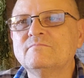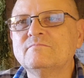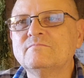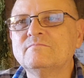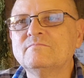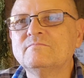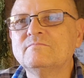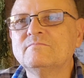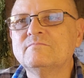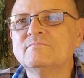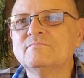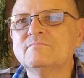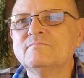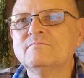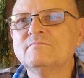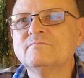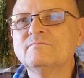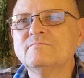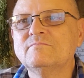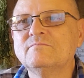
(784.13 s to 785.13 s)

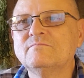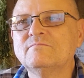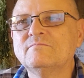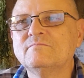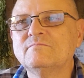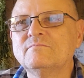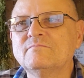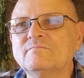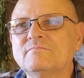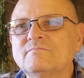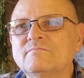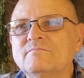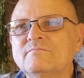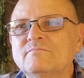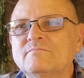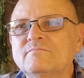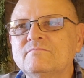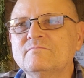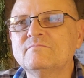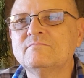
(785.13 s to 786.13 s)

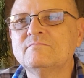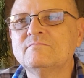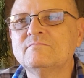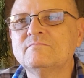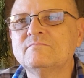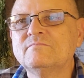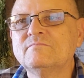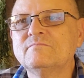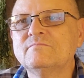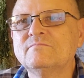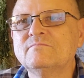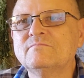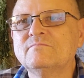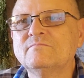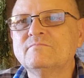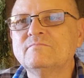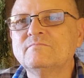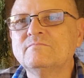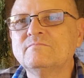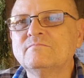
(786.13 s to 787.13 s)

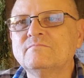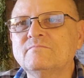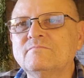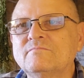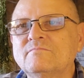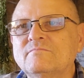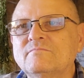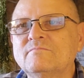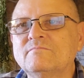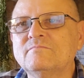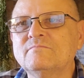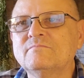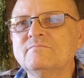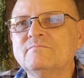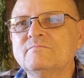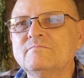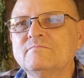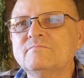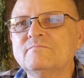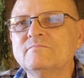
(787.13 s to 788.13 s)

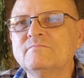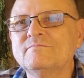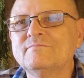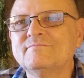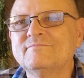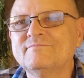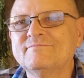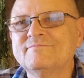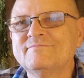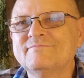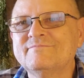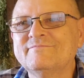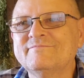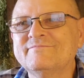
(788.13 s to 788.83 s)
No words are spoken by the person on screen.